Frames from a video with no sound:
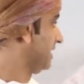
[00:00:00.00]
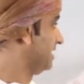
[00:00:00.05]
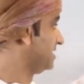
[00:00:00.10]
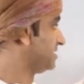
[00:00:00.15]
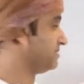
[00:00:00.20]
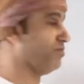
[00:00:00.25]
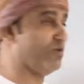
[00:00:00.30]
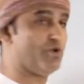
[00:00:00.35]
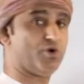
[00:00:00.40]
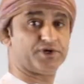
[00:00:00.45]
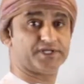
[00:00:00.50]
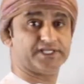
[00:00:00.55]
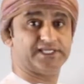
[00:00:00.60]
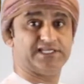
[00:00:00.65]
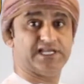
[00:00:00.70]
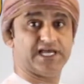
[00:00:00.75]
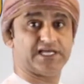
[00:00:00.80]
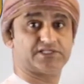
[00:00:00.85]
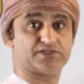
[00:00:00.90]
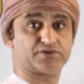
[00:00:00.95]
is more
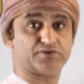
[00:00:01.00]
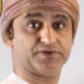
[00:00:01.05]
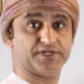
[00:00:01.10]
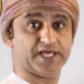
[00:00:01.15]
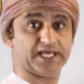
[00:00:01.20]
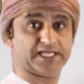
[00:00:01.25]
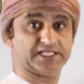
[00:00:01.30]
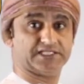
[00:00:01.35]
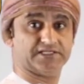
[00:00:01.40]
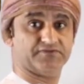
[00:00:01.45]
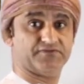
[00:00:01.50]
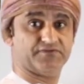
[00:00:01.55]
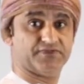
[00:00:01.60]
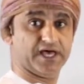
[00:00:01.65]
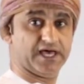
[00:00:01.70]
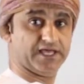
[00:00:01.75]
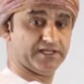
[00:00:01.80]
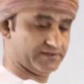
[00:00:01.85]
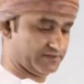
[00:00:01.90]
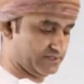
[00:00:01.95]
electronegative
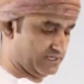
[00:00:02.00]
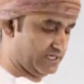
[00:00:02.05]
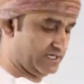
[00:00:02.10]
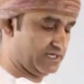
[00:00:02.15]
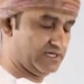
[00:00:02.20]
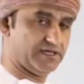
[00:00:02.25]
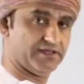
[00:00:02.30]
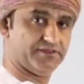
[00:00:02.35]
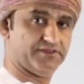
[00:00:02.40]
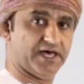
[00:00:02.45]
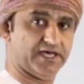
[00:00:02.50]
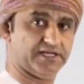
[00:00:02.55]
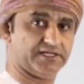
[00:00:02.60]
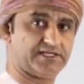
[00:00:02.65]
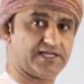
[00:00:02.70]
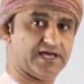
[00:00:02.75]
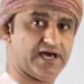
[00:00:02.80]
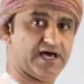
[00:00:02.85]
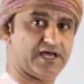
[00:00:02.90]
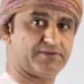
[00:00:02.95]
than
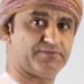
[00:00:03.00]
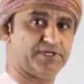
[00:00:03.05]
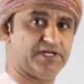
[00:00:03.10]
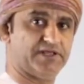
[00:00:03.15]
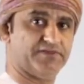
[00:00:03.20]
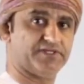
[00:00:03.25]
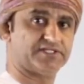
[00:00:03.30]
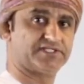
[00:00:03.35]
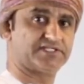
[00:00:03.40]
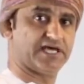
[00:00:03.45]
carbon in this